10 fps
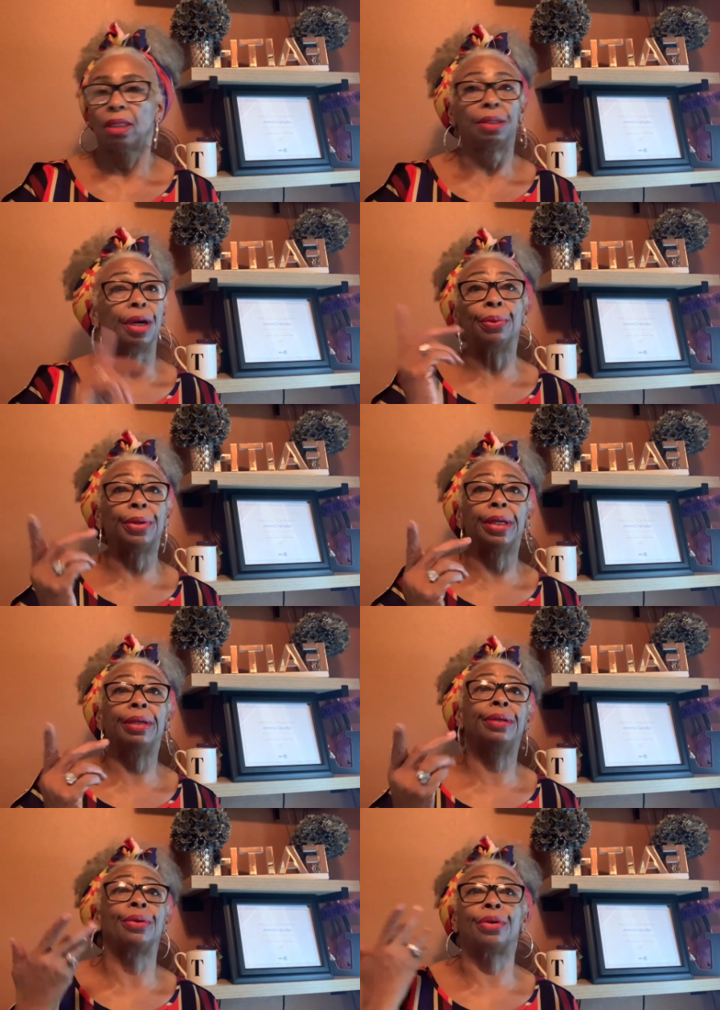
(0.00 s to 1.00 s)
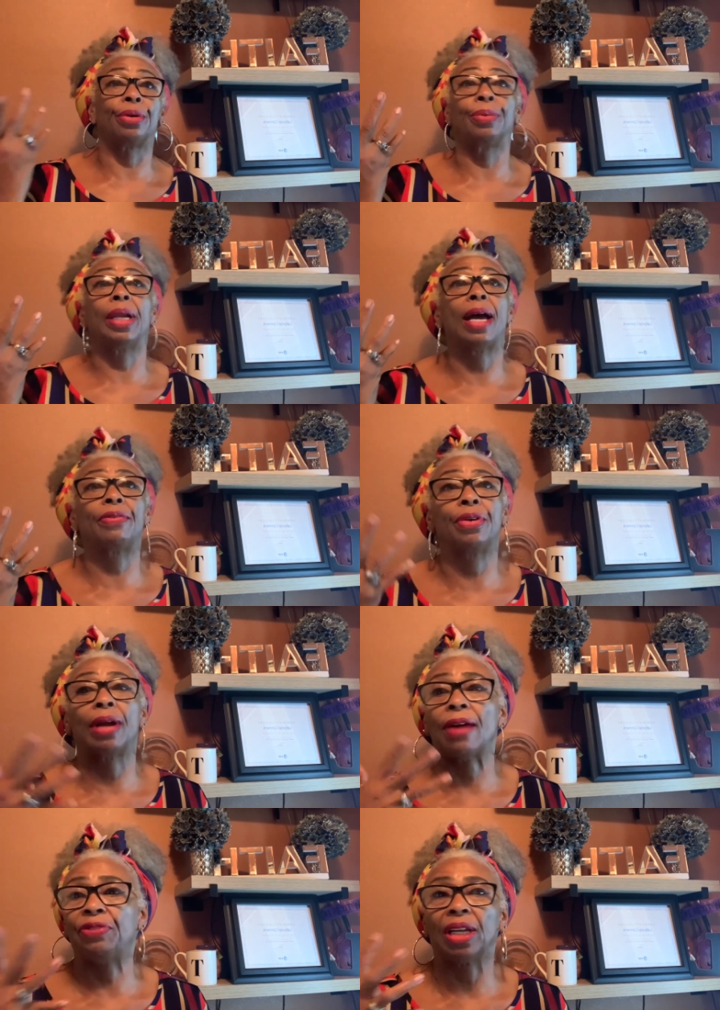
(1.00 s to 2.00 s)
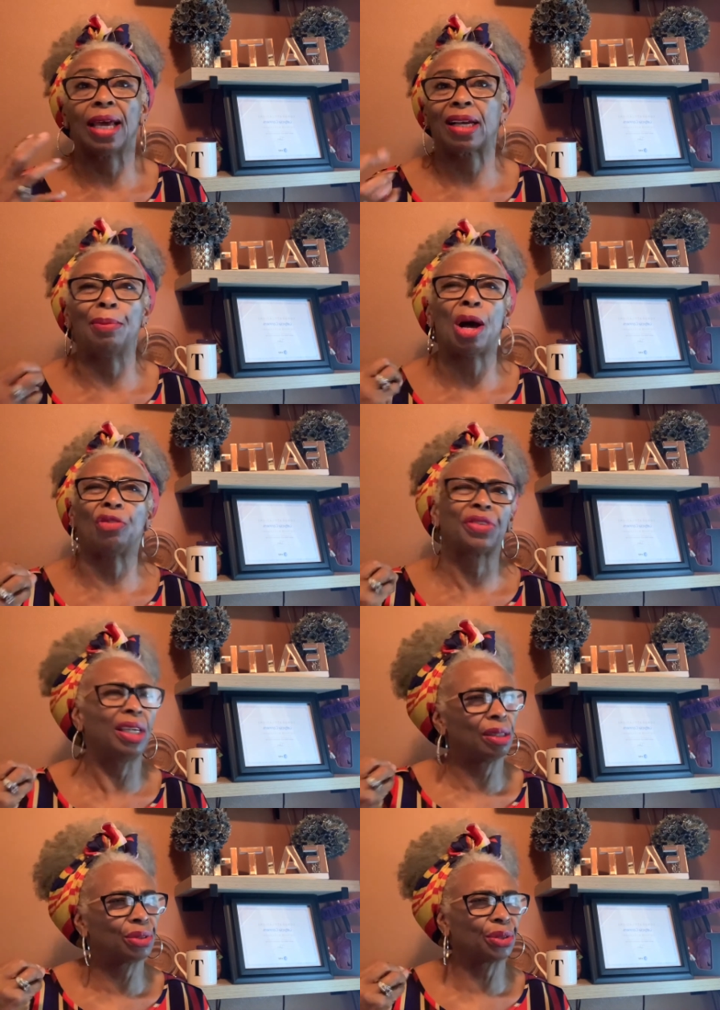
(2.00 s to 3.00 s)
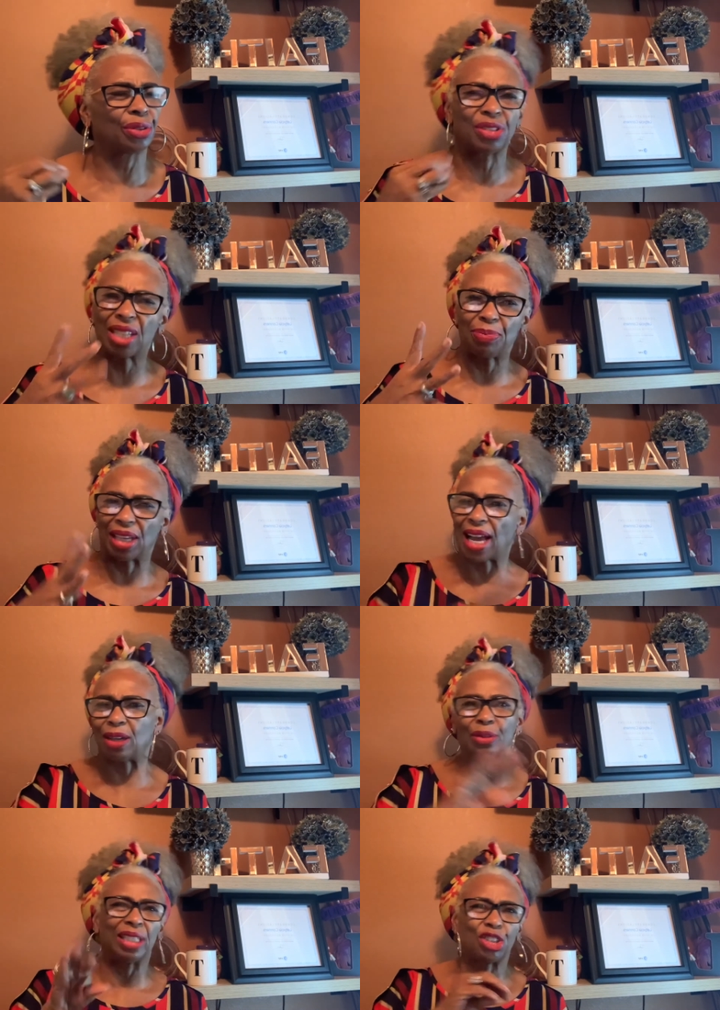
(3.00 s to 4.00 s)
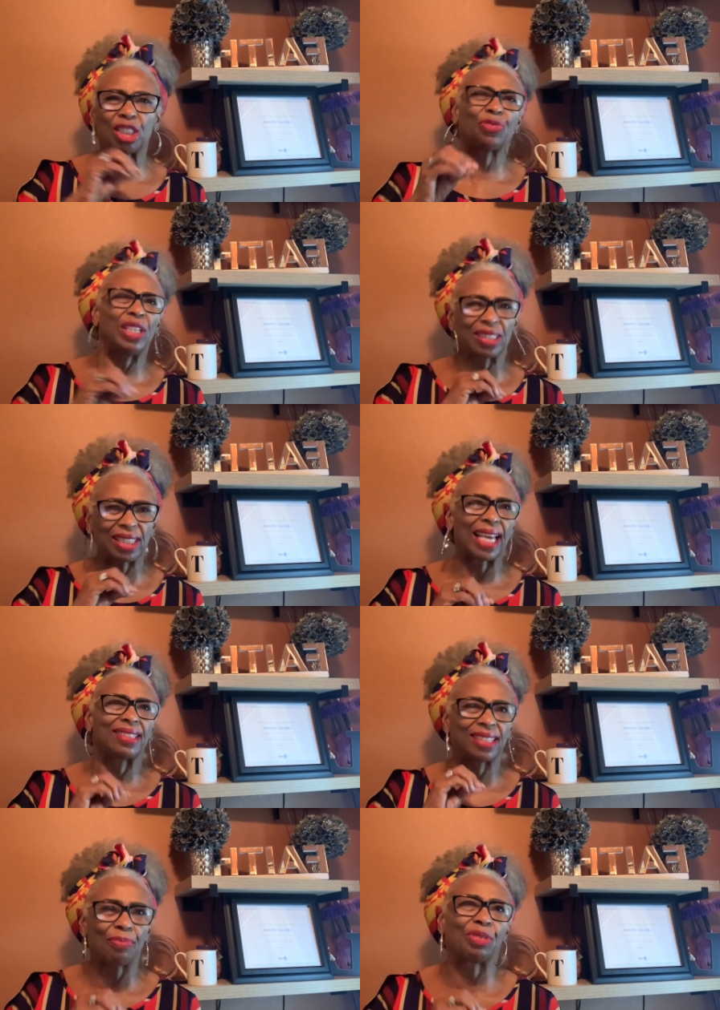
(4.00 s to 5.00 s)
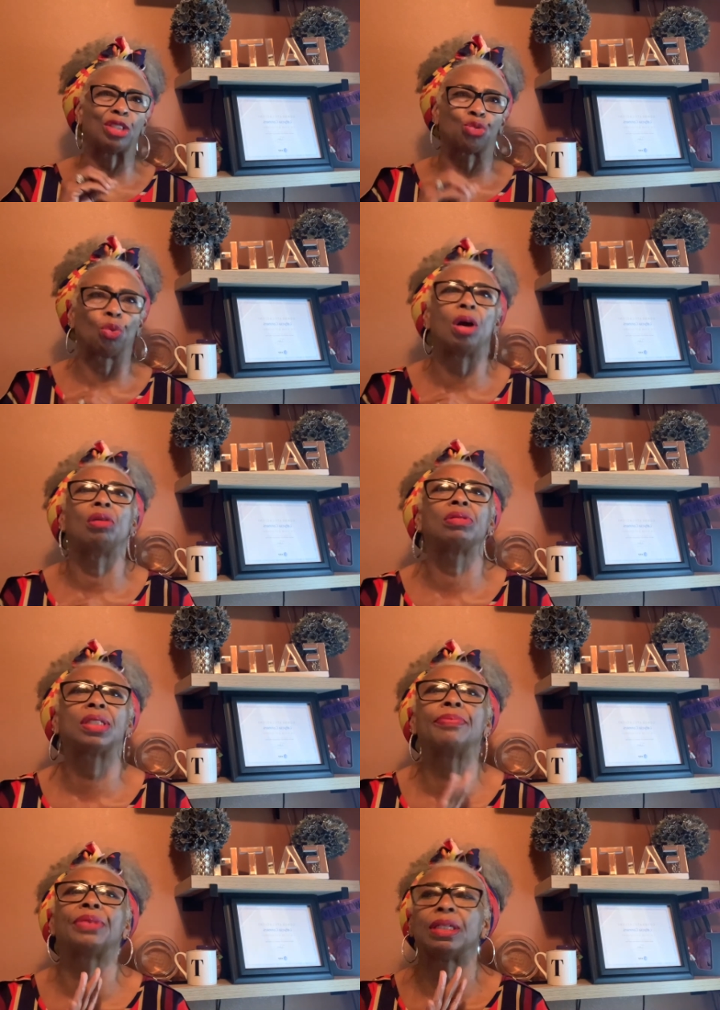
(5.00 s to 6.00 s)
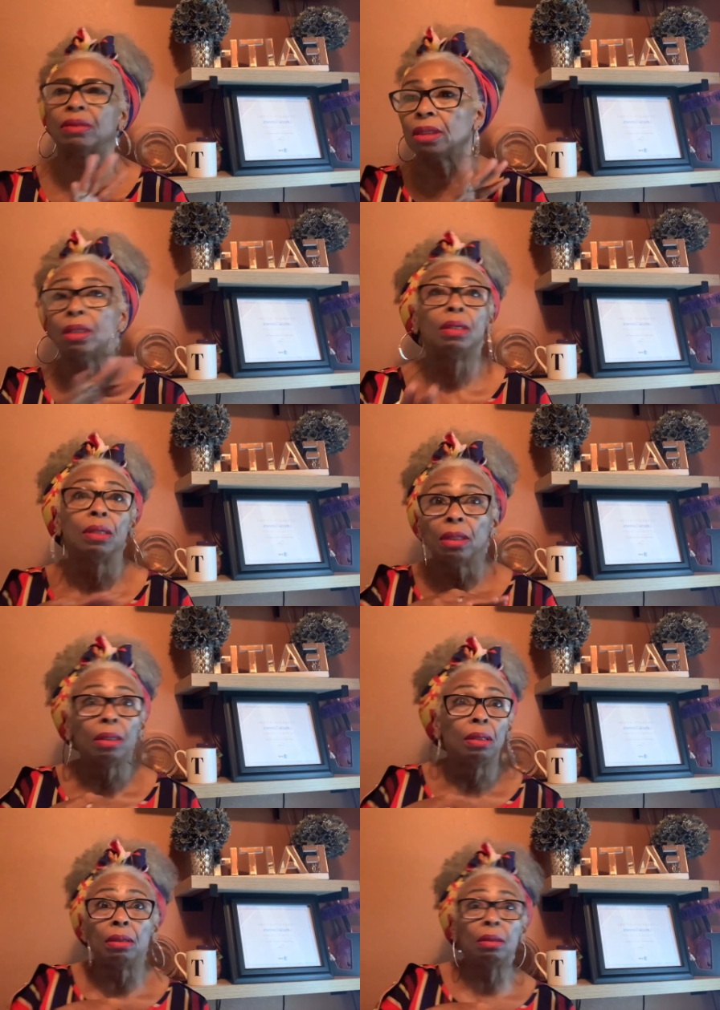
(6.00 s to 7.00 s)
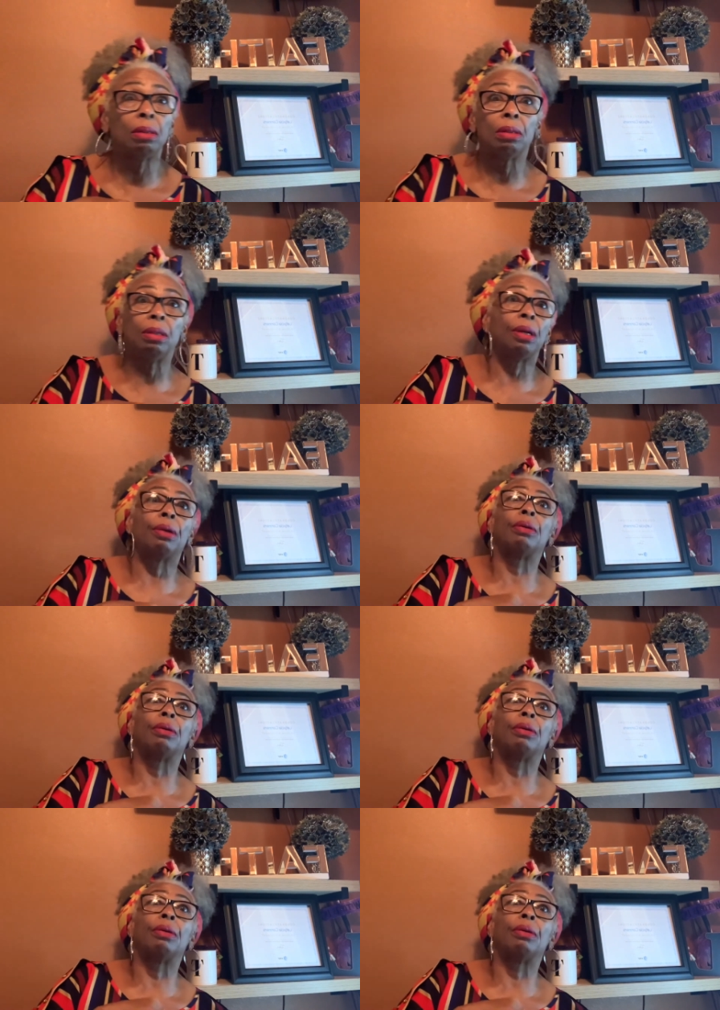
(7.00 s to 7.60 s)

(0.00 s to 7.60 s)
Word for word: going or whatever. I feel like I'm off kilter or something. I know it just feels like something's wrong. Something, mm, you know,